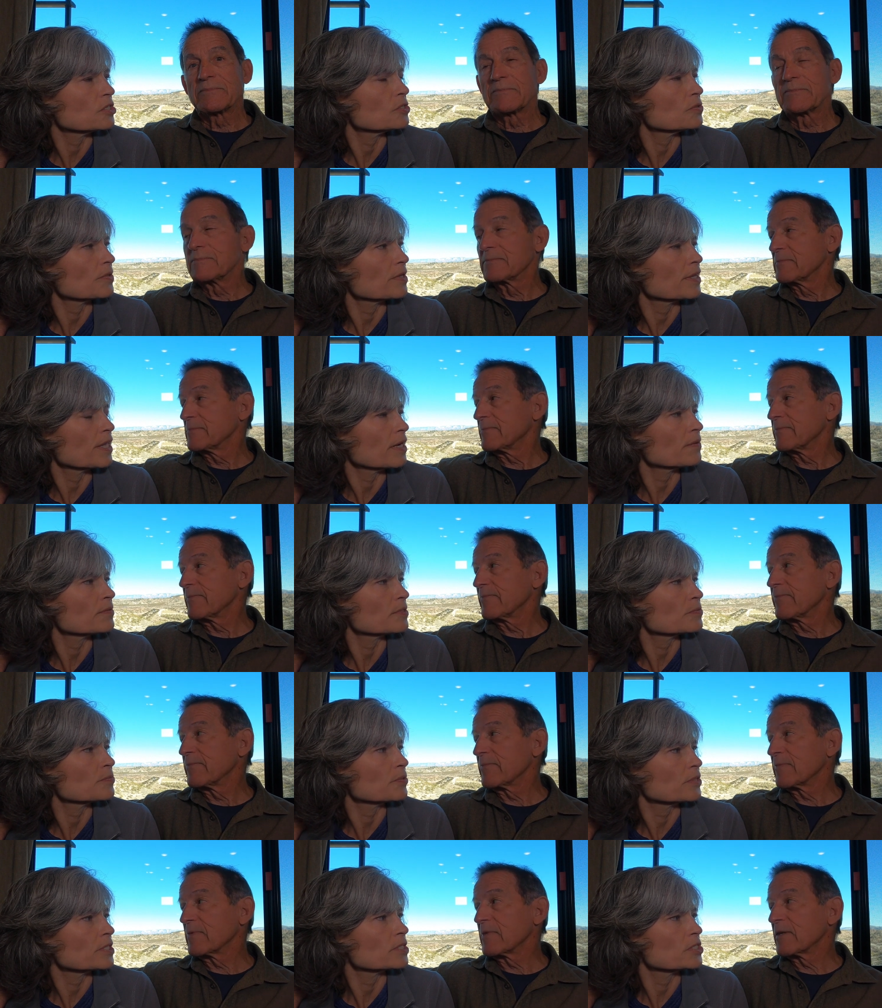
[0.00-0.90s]
Speaker 1: too, and that was
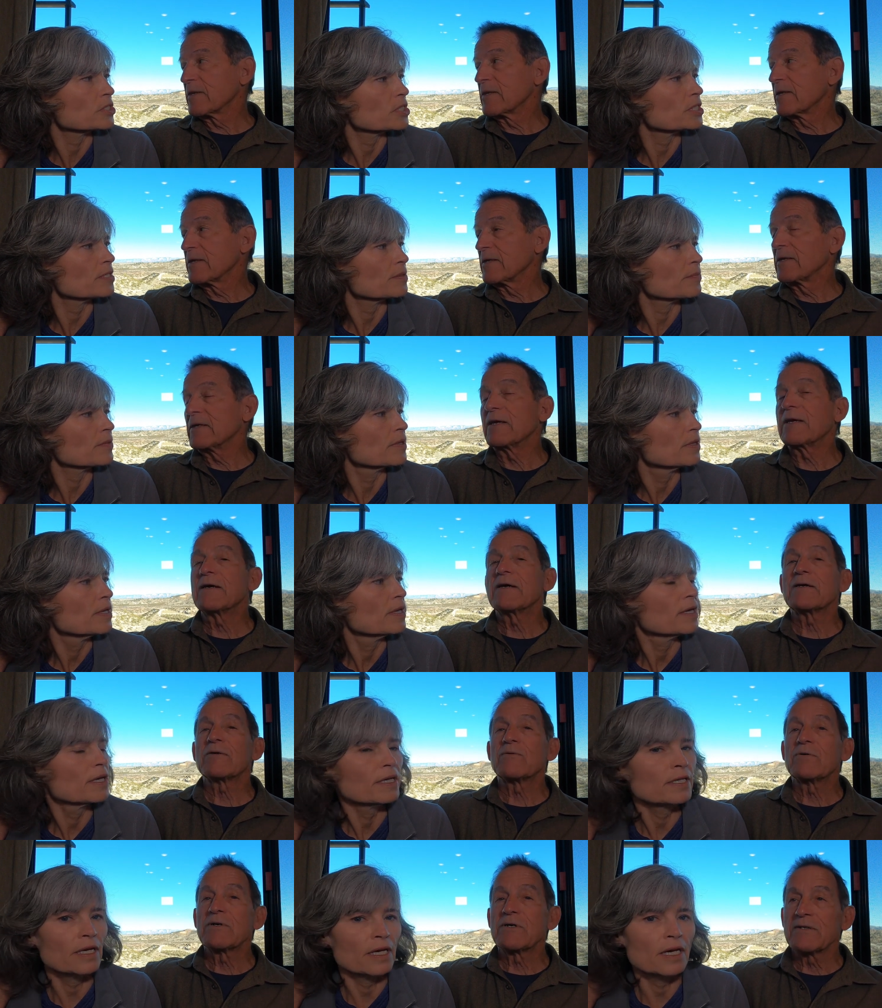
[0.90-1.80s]
pretty cheap.
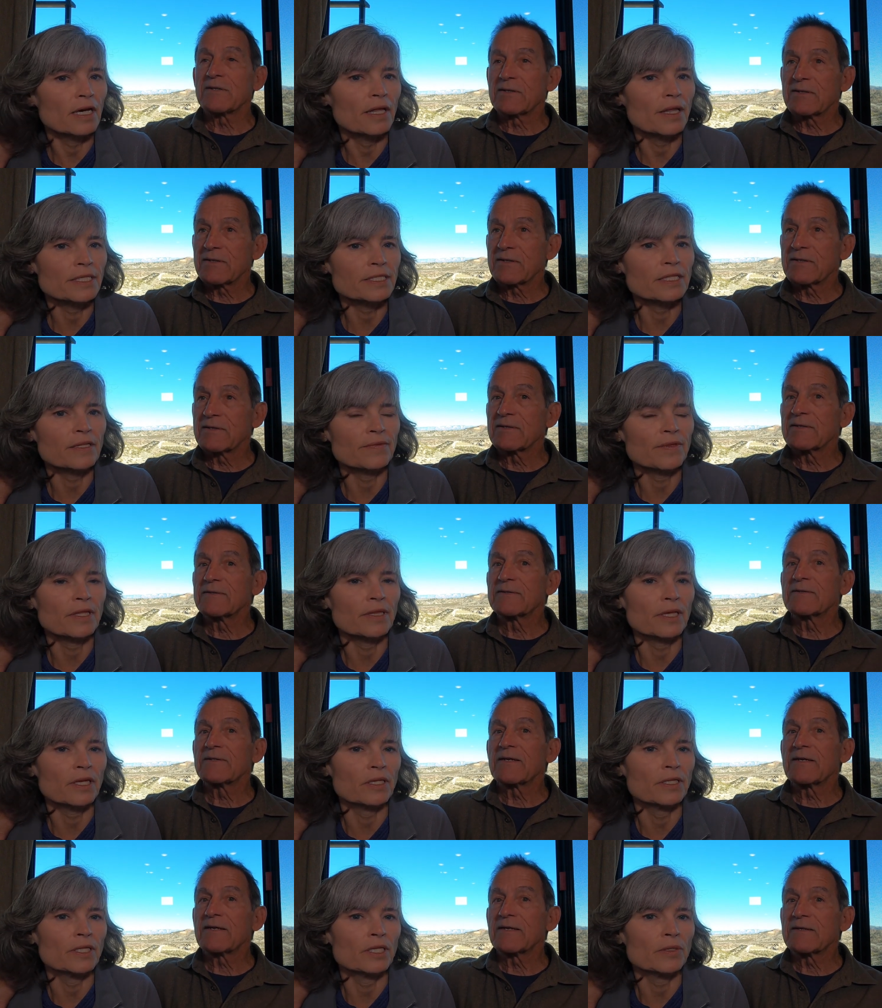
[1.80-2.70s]
Yeah, yeah, that's something
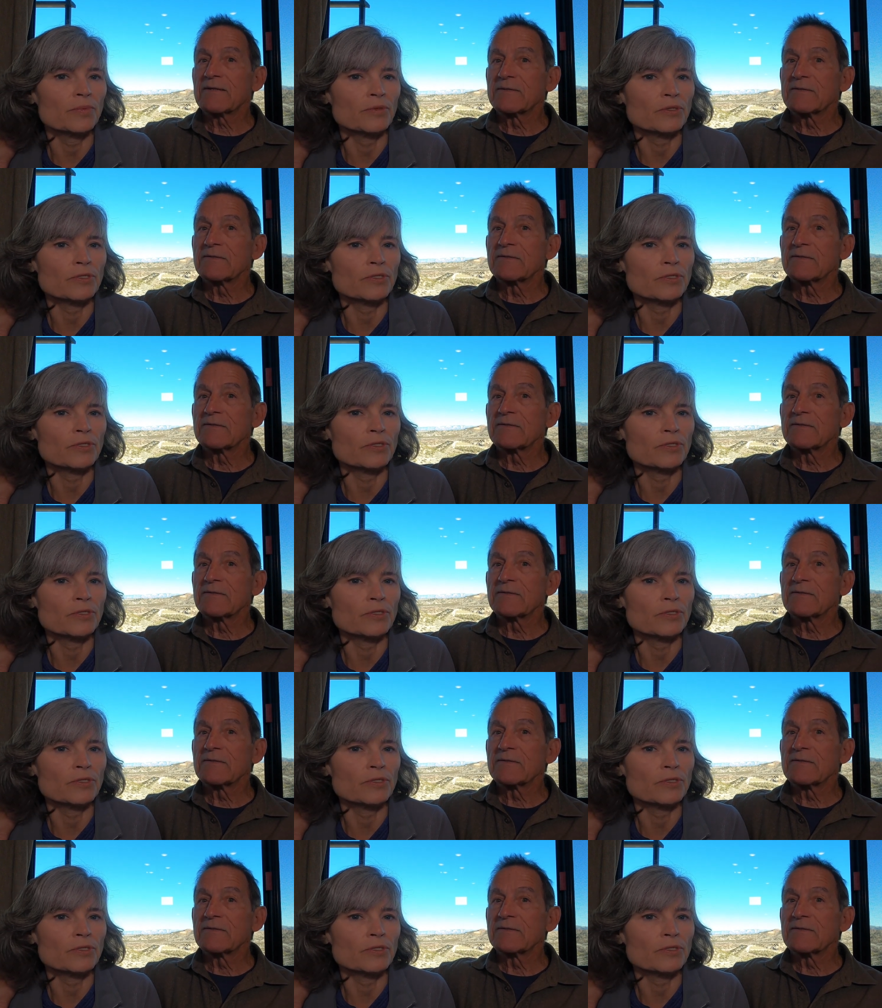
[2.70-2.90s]
that you yeah. need a